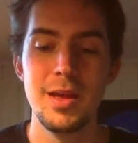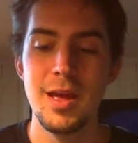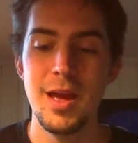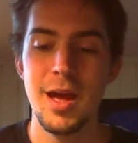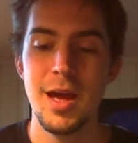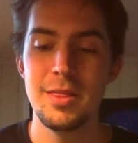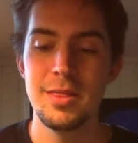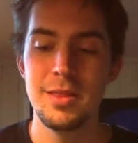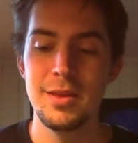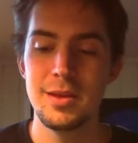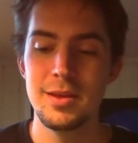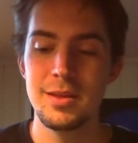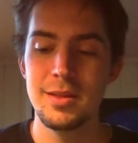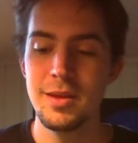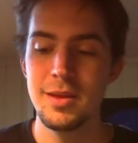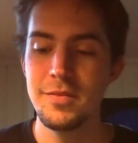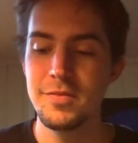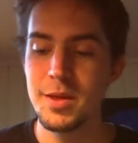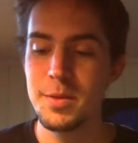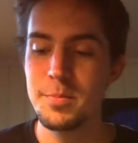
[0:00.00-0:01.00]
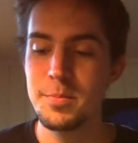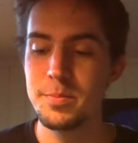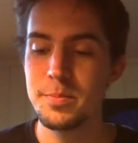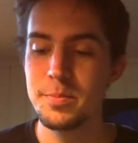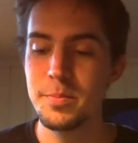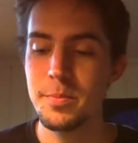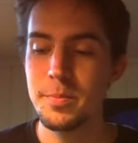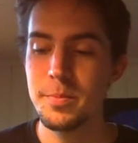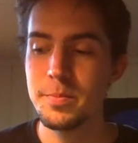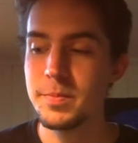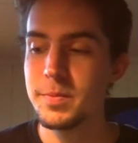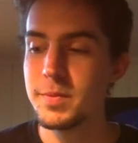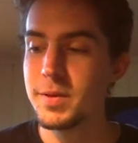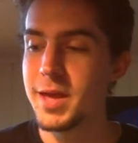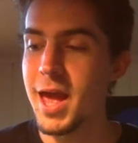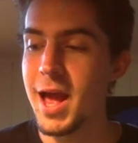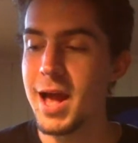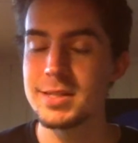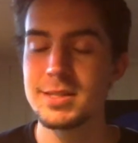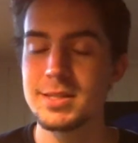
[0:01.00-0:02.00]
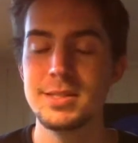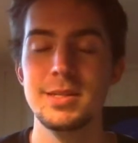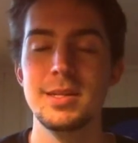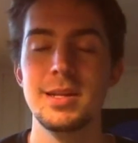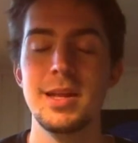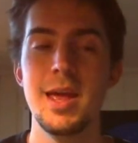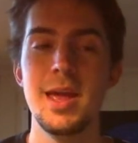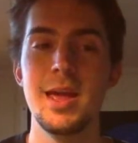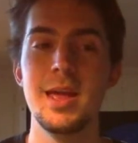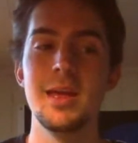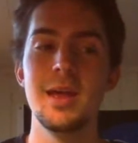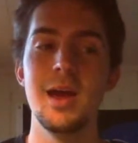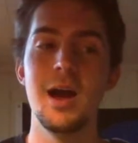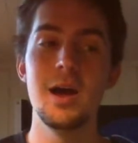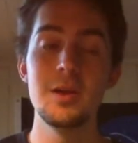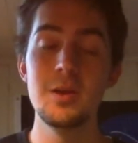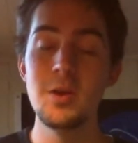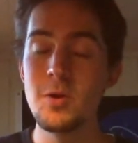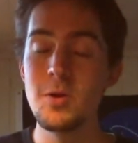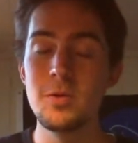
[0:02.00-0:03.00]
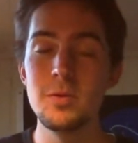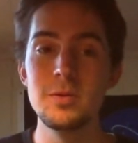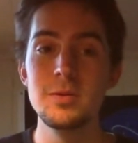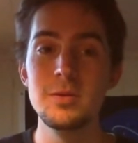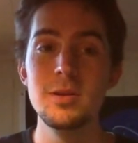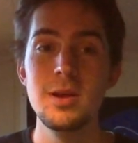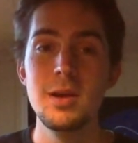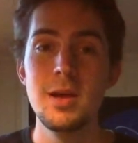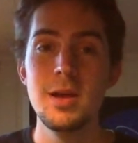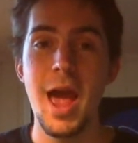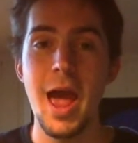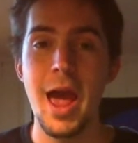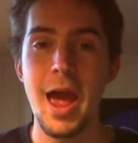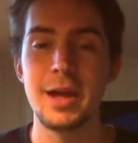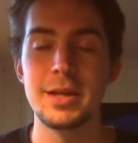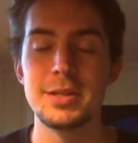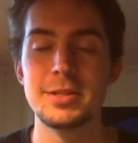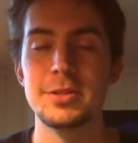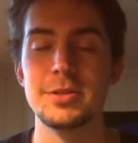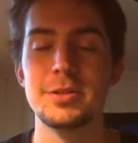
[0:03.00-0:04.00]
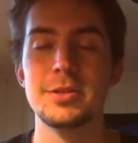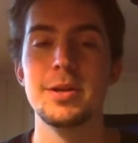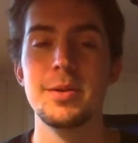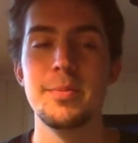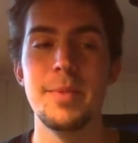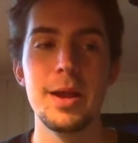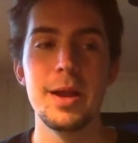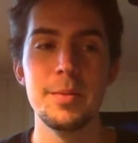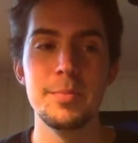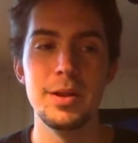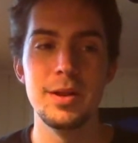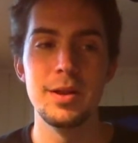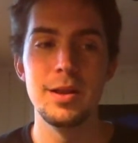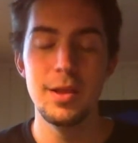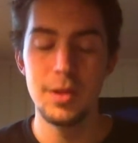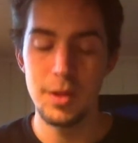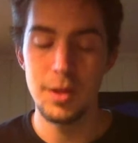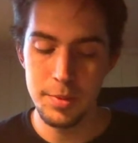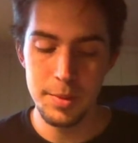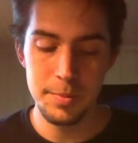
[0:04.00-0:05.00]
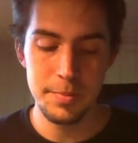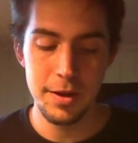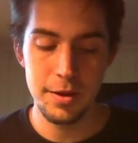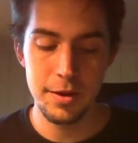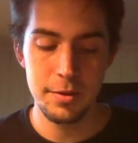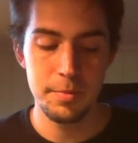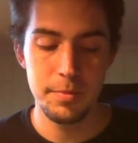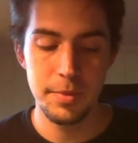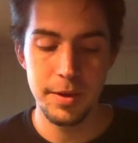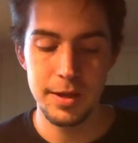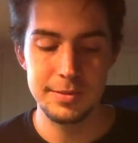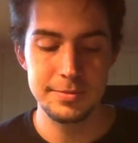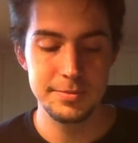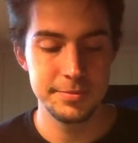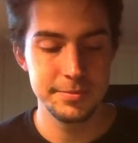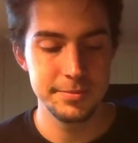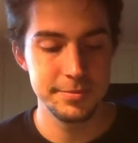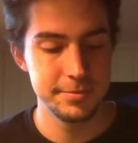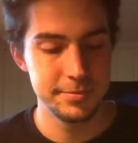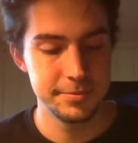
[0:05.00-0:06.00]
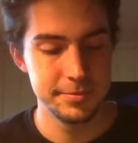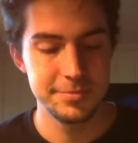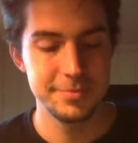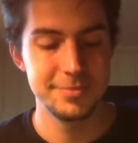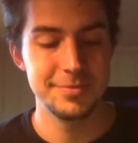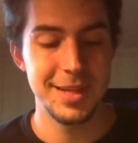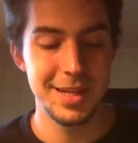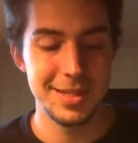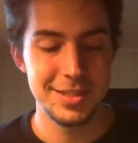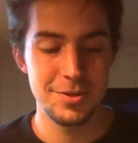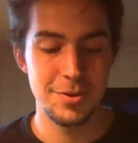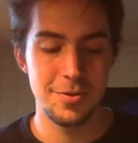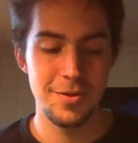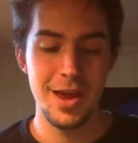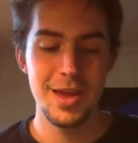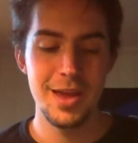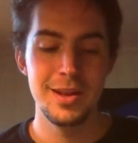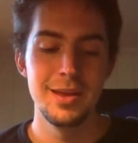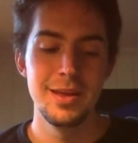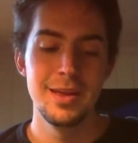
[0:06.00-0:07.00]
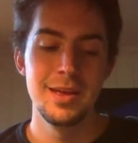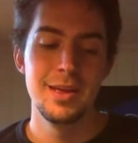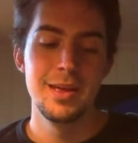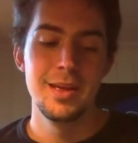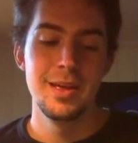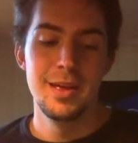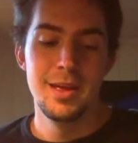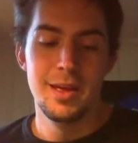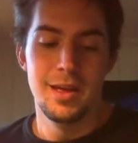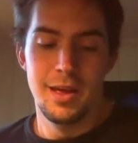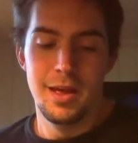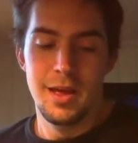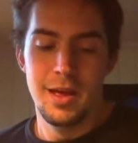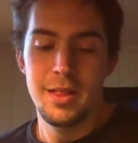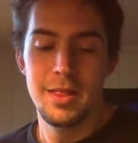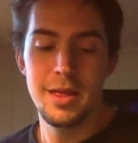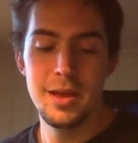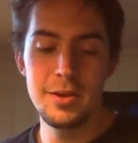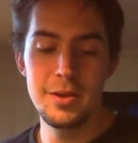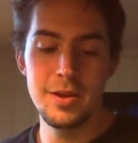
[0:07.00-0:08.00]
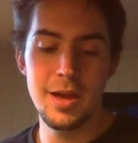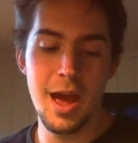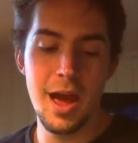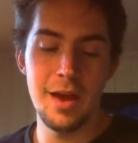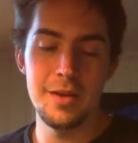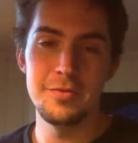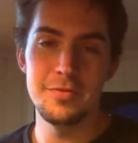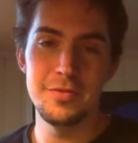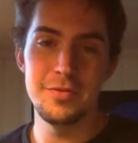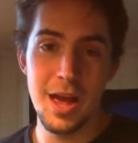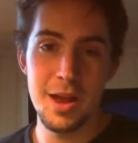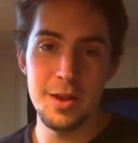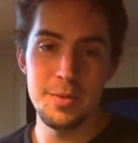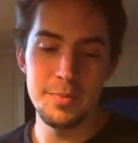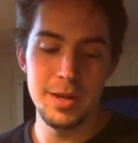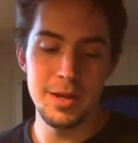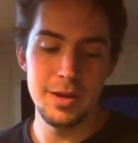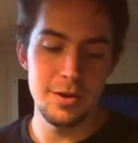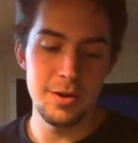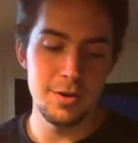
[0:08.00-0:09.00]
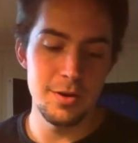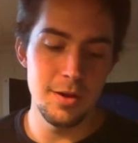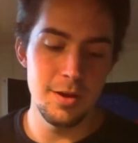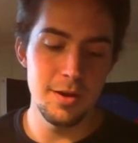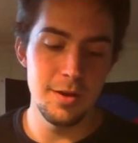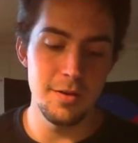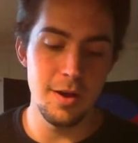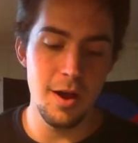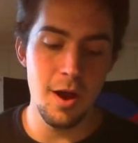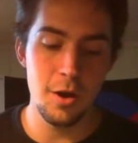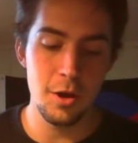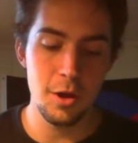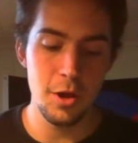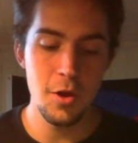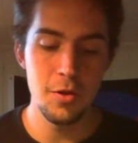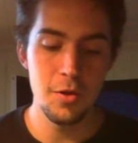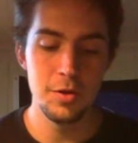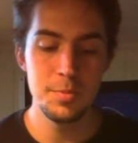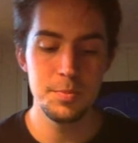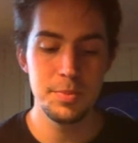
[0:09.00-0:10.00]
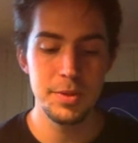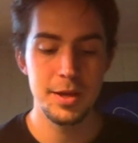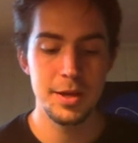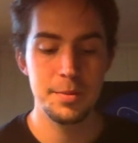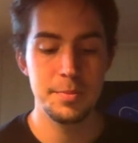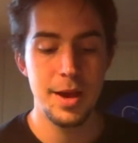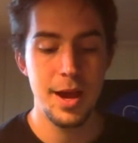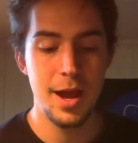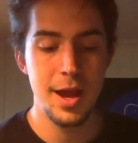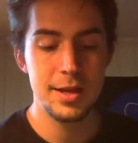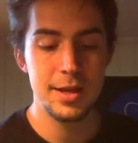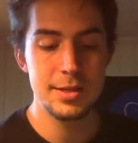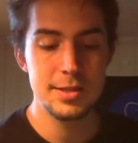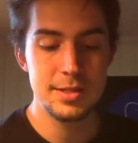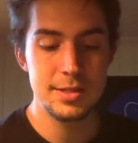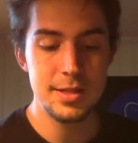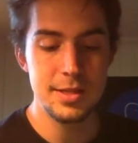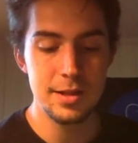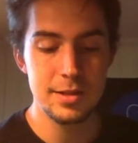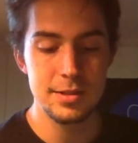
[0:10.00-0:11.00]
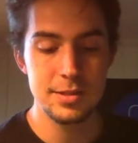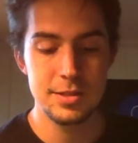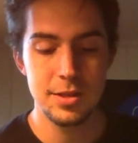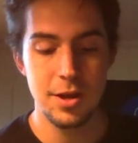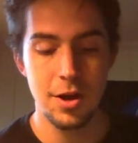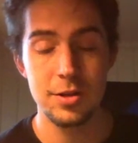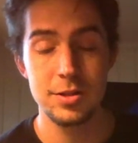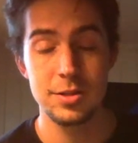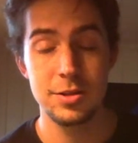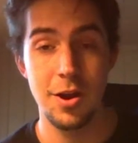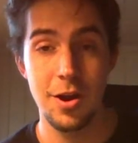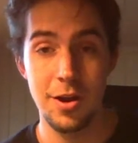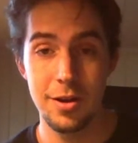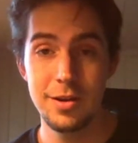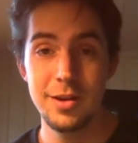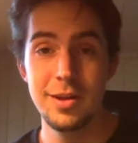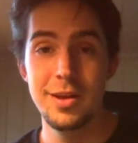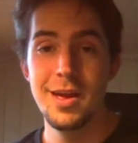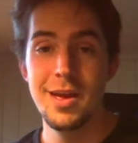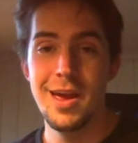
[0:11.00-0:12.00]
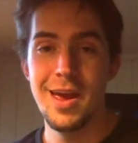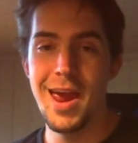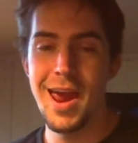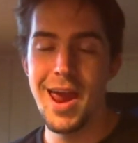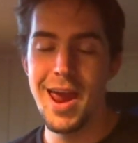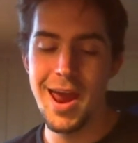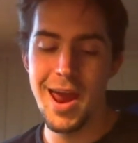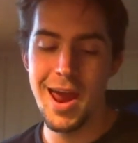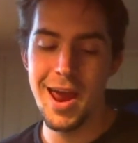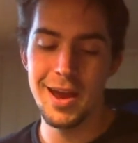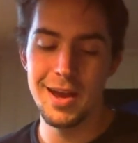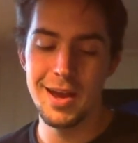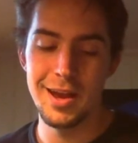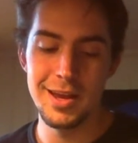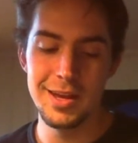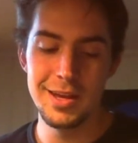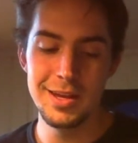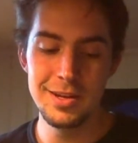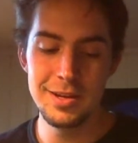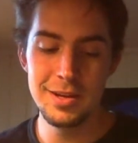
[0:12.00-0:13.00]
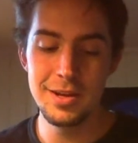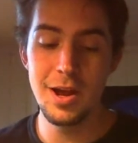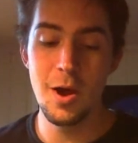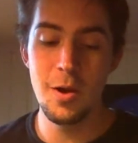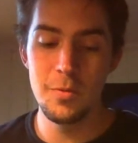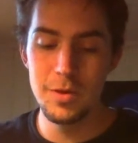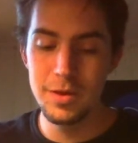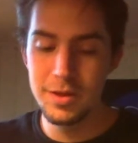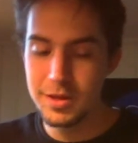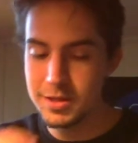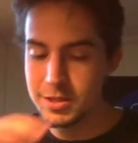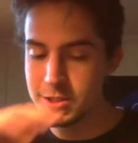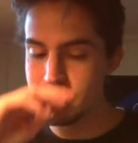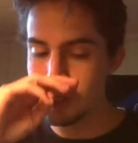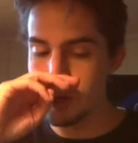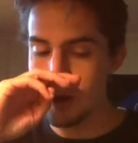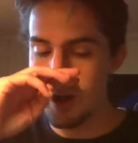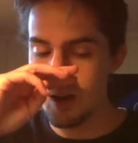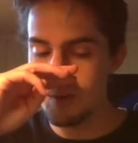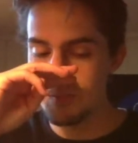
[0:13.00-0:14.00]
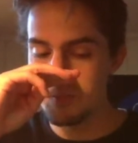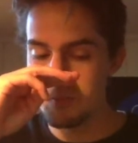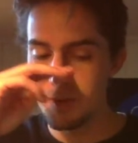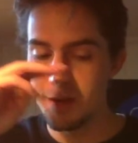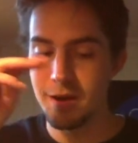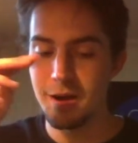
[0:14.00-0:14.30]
I think if they casted a unknown actor, it might have been a little bit better, but that's all right. Then you got Vladimir Harkonnen, played by Stellan Skarsgård, and he did a really good job